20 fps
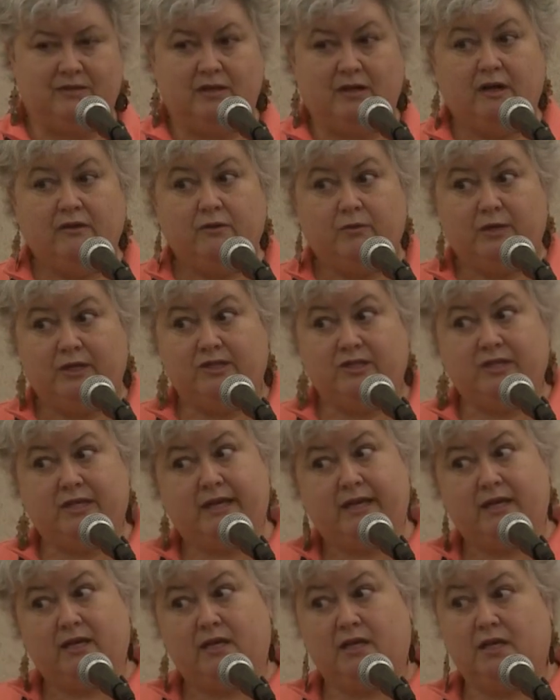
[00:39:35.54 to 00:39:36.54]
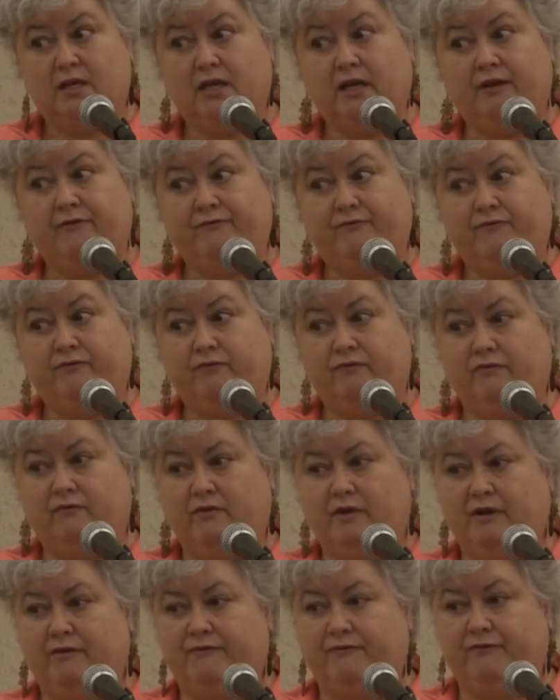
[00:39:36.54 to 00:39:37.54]
other words,
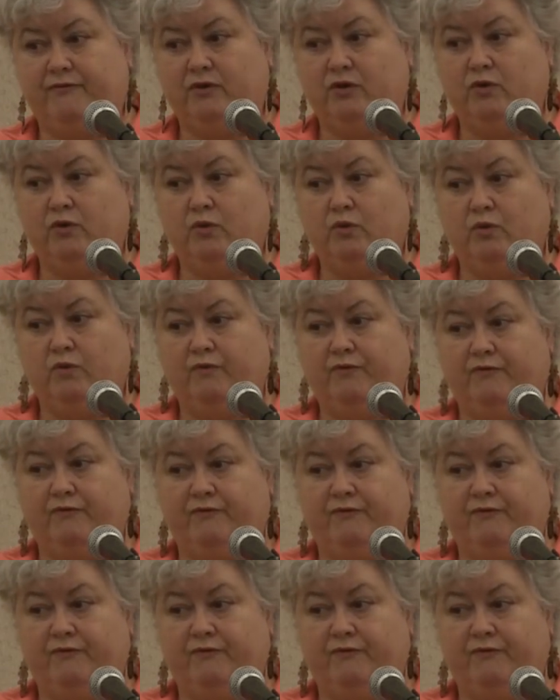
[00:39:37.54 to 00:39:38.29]
if you